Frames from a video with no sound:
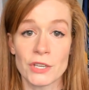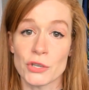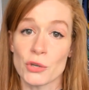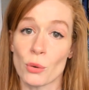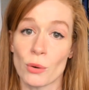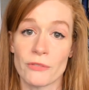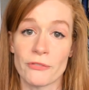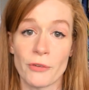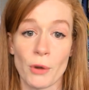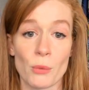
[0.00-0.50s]

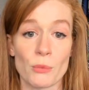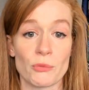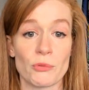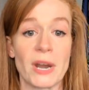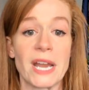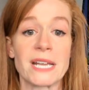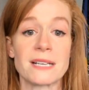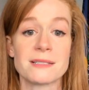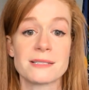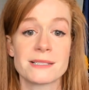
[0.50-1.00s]
Your phone
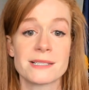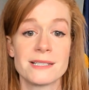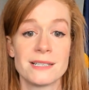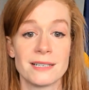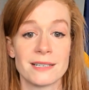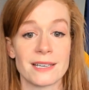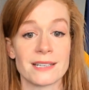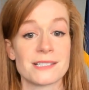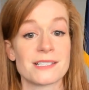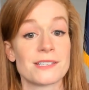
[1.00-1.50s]
rings.
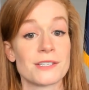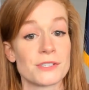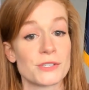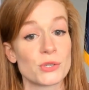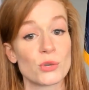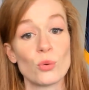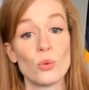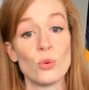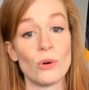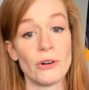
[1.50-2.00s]
It's the
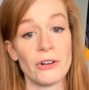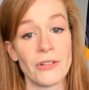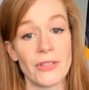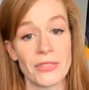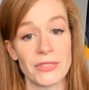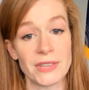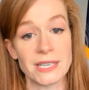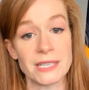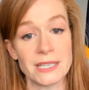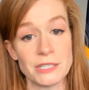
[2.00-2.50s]
school.
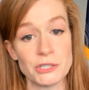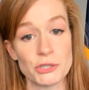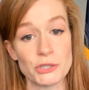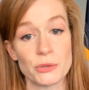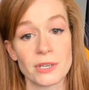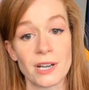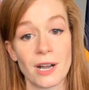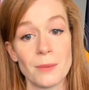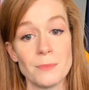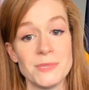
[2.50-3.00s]
They need you
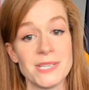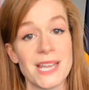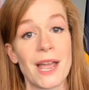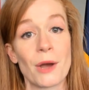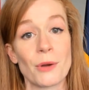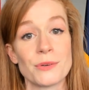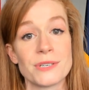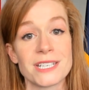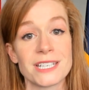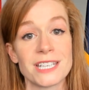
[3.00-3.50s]
to come
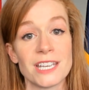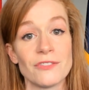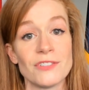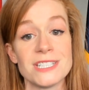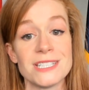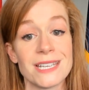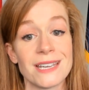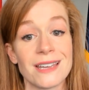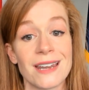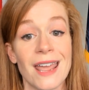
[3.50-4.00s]
down to give a
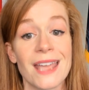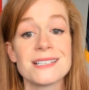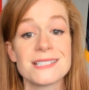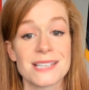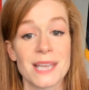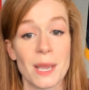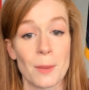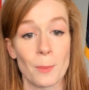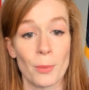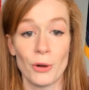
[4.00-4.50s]
DNA
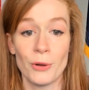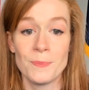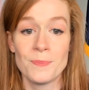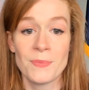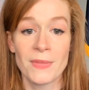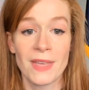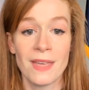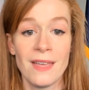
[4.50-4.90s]
sample.